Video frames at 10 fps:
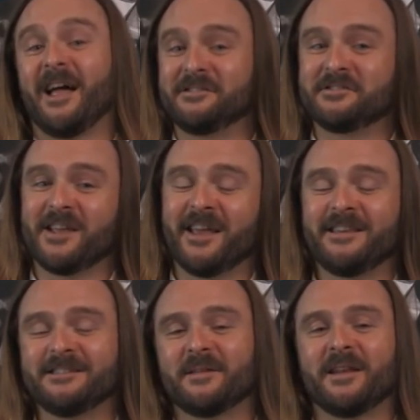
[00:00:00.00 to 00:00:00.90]
and share
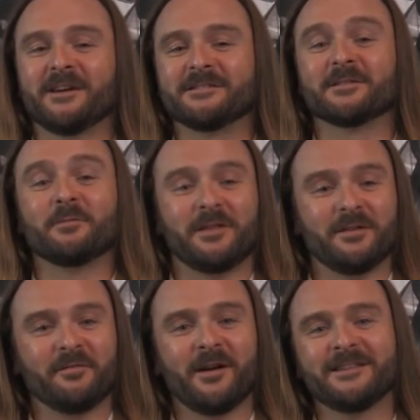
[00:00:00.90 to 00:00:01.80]
these videos with
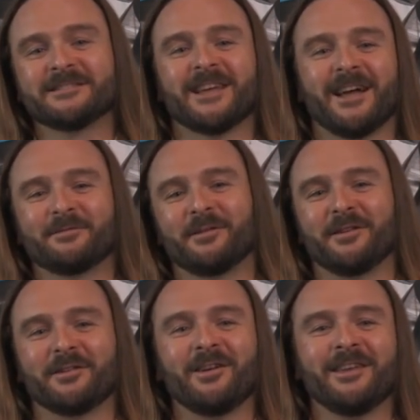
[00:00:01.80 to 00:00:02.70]
your friends and with
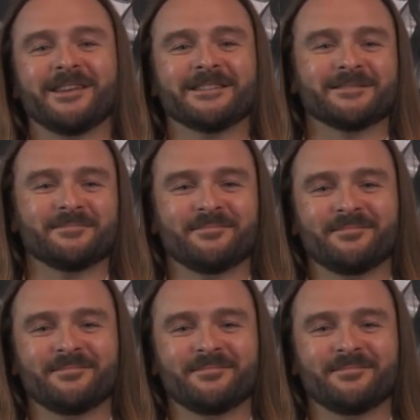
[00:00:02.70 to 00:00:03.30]
your colleagues.